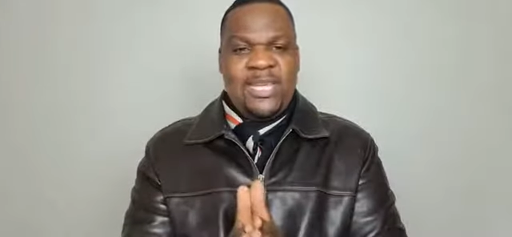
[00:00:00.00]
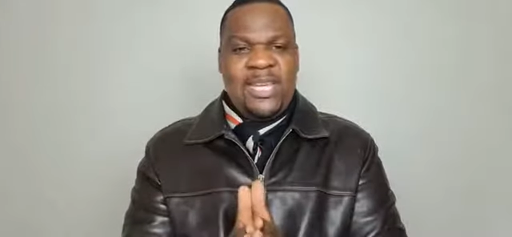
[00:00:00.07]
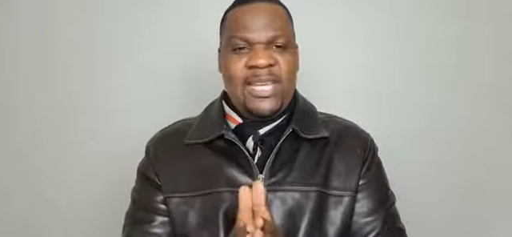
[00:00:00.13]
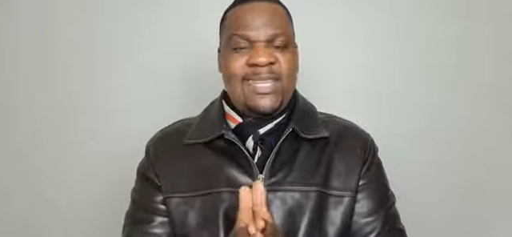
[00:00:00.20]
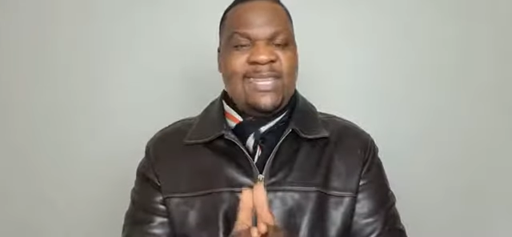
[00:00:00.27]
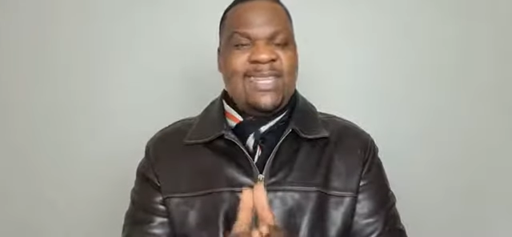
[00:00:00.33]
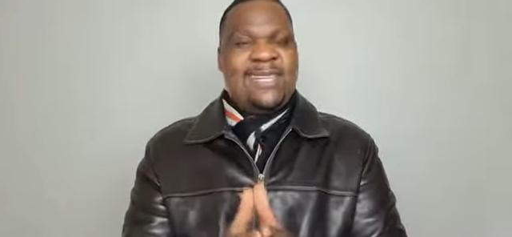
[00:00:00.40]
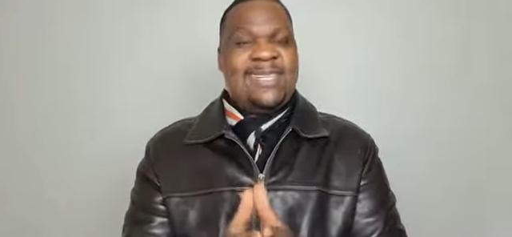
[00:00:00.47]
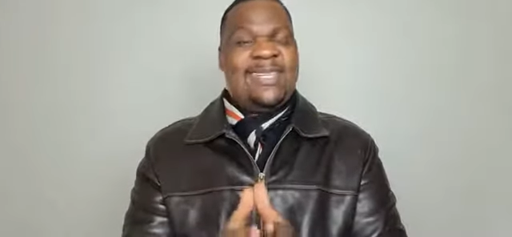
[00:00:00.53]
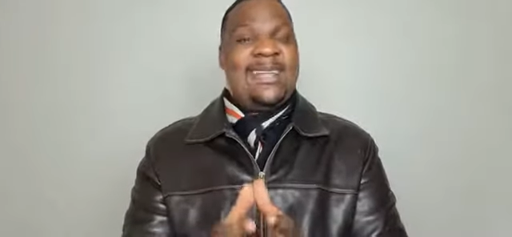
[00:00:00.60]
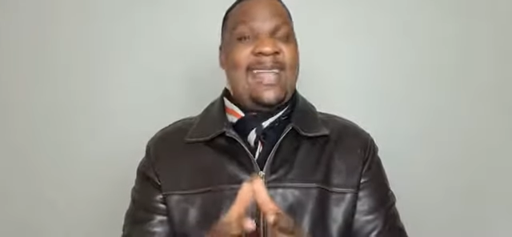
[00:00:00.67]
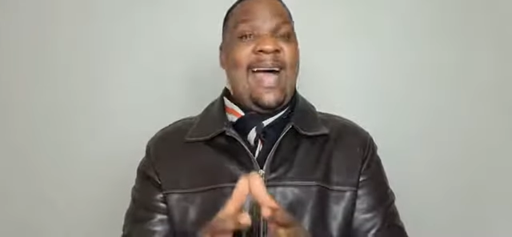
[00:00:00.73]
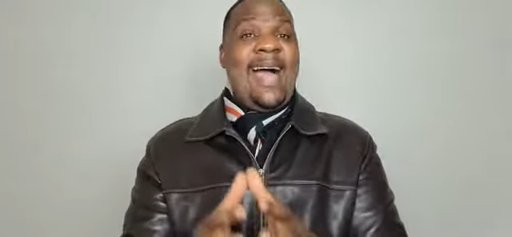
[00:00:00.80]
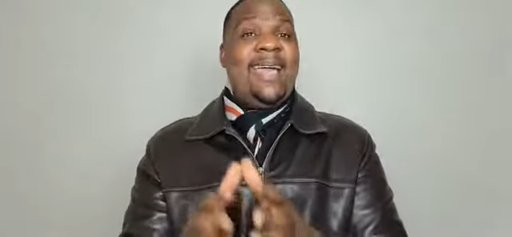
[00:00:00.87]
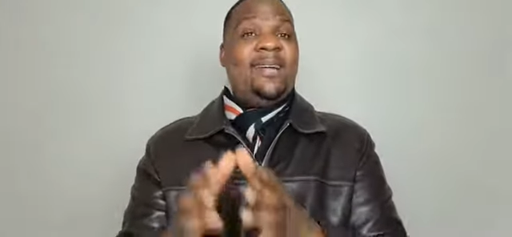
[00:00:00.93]
in the
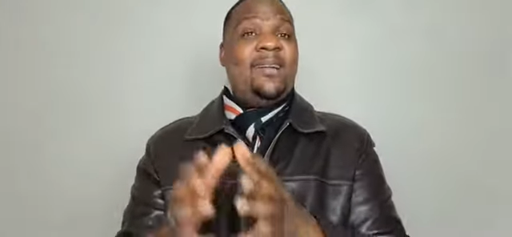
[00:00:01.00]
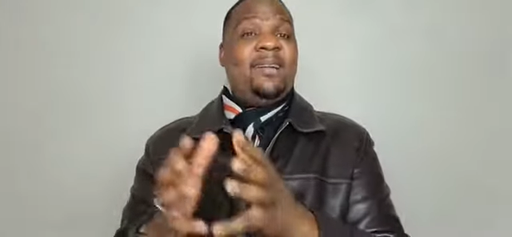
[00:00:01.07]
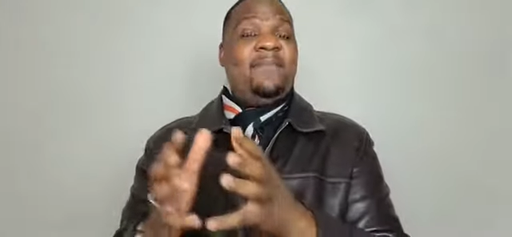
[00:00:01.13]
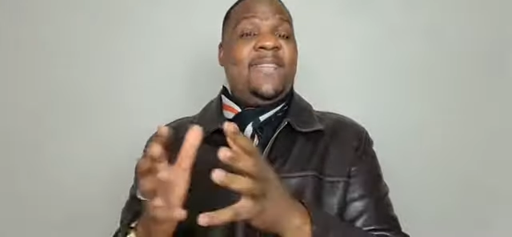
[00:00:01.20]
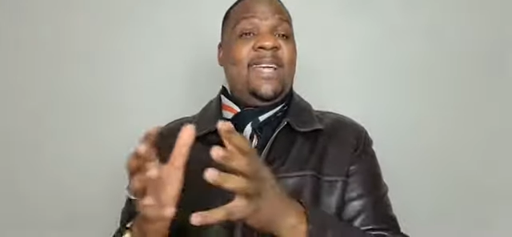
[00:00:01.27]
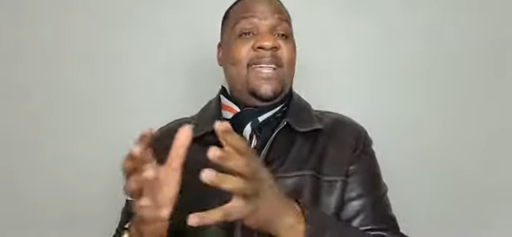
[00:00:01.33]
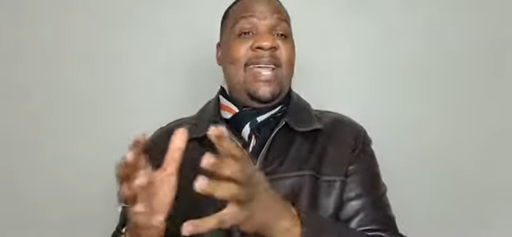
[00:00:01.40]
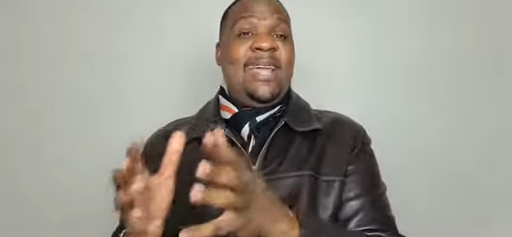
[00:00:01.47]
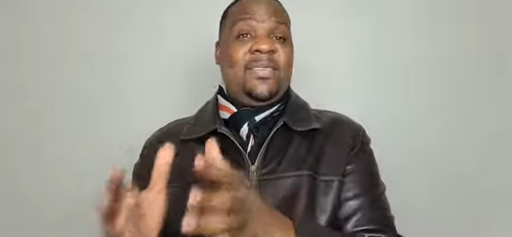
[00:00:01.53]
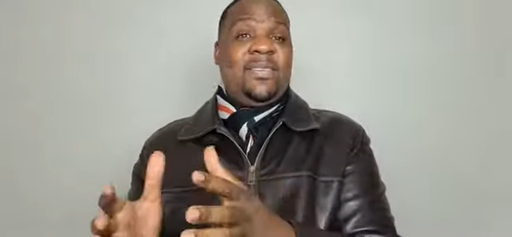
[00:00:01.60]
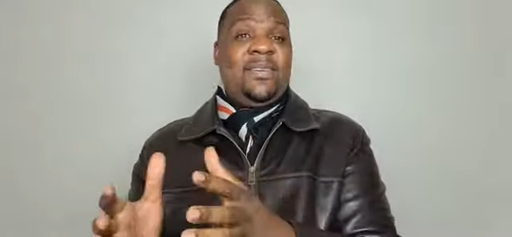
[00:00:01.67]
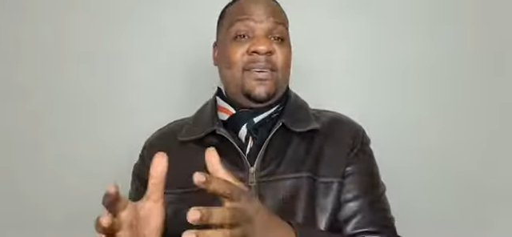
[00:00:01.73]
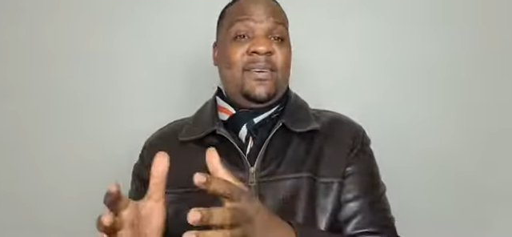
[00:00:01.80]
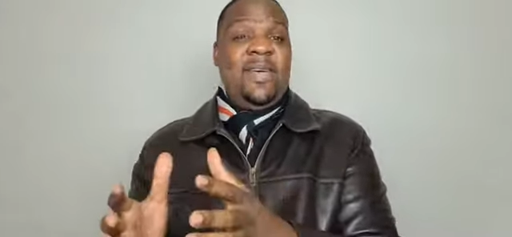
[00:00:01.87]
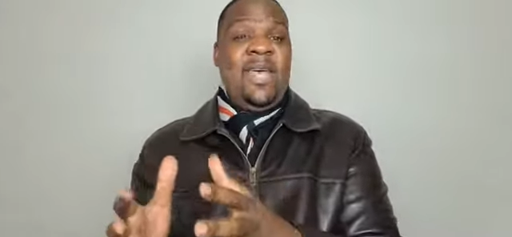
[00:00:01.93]
denial of the
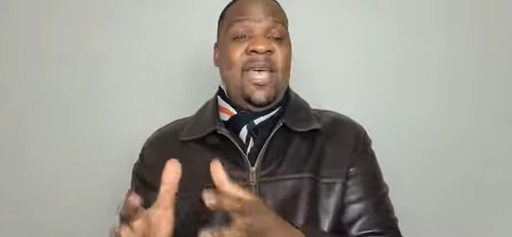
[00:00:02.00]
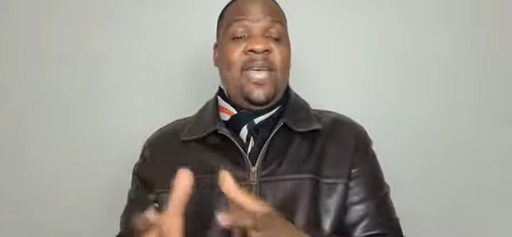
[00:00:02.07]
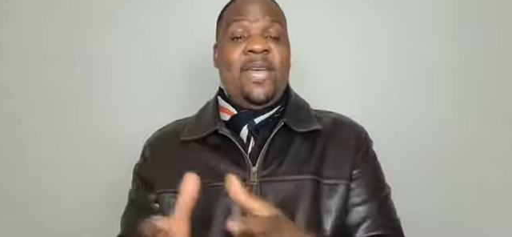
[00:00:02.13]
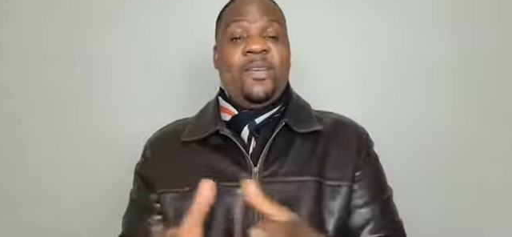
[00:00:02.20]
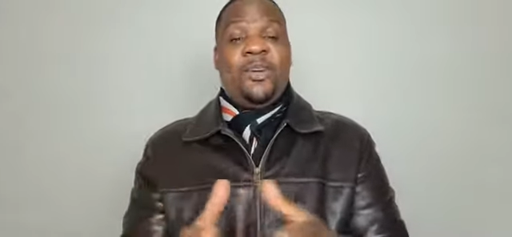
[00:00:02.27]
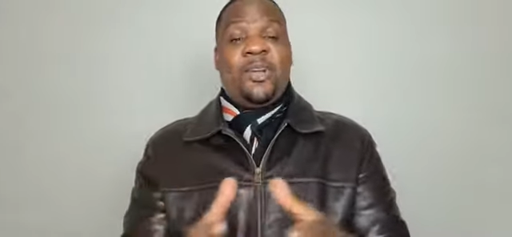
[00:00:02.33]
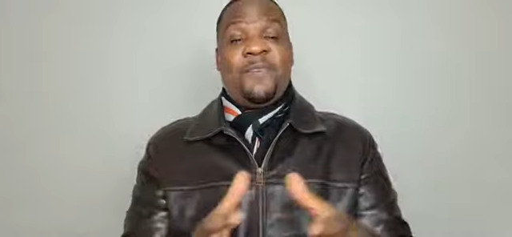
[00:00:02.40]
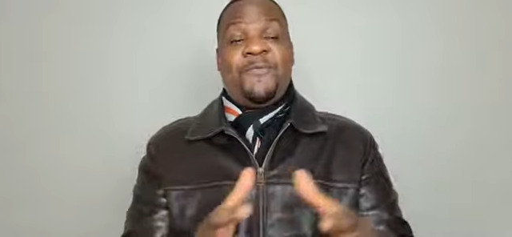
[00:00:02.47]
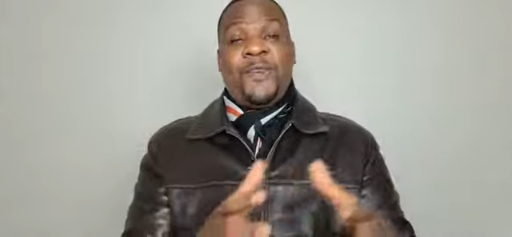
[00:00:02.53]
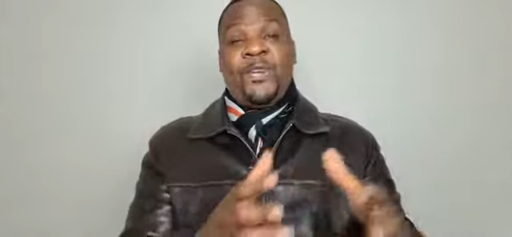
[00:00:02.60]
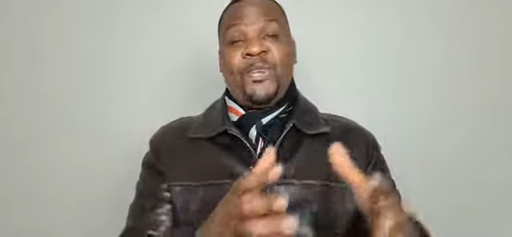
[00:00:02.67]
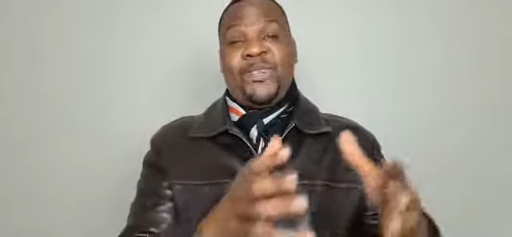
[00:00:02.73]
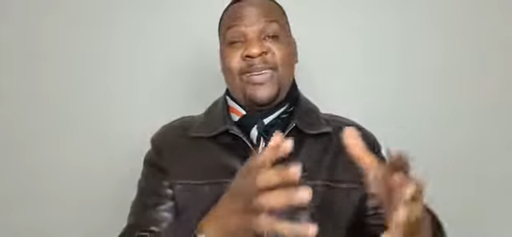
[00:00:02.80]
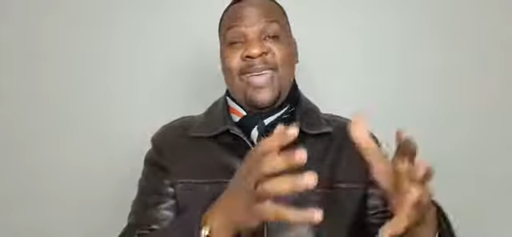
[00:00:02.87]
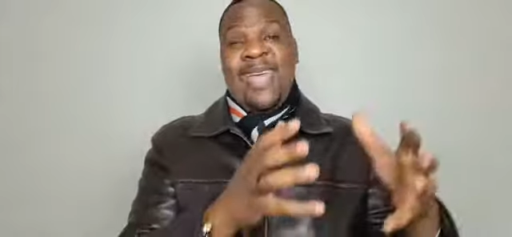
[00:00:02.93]
lesser in order for
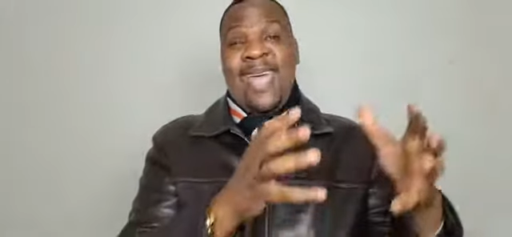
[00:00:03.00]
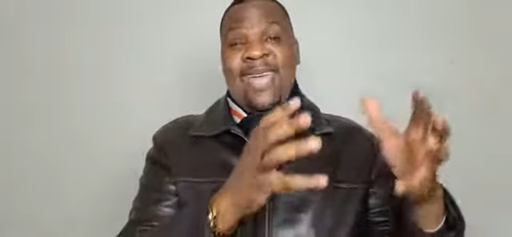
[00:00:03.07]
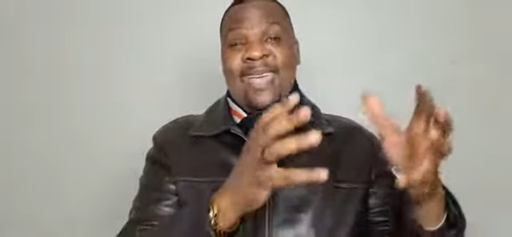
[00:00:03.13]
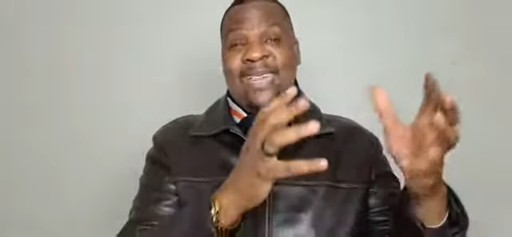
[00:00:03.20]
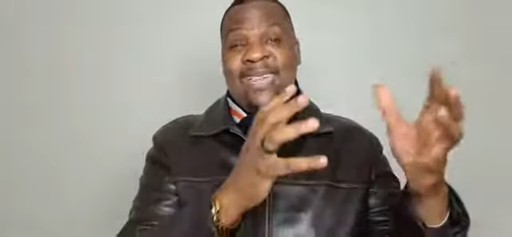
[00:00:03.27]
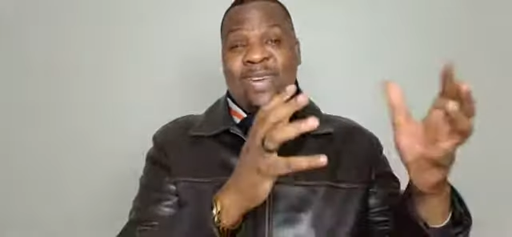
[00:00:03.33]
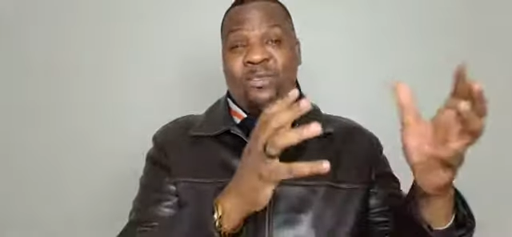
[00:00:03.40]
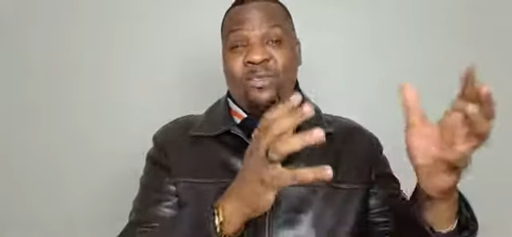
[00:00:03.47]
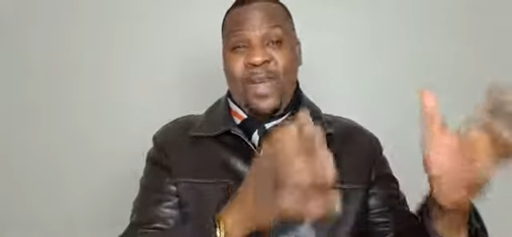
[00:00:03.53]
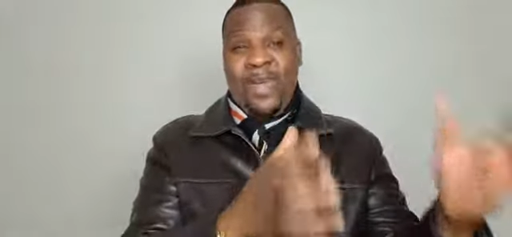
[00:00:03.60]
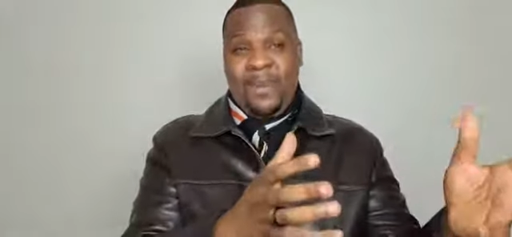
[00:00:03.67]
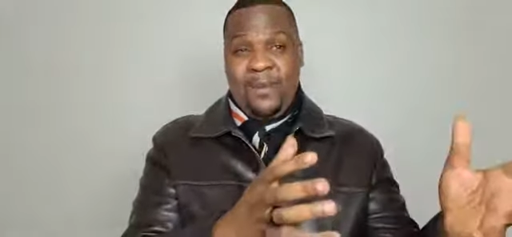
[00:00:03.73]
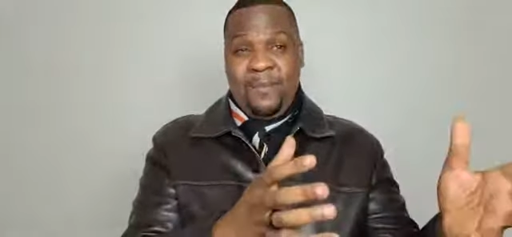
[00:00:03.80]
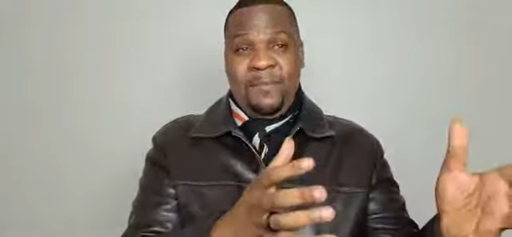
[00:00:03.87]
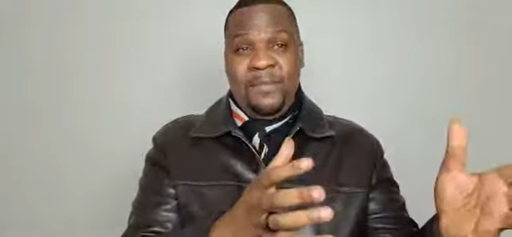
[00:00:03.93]
you to gain the
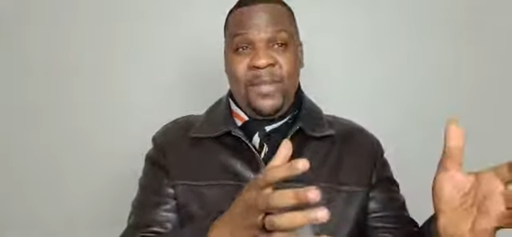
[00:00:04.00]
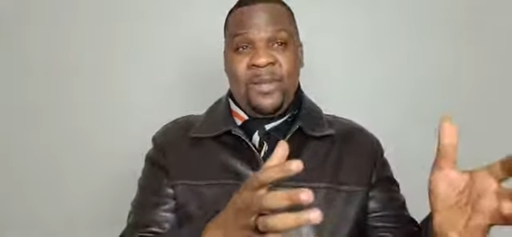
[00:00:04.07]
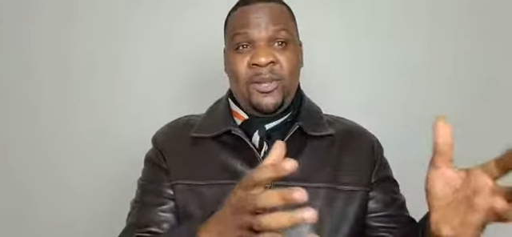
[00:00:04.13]
greater.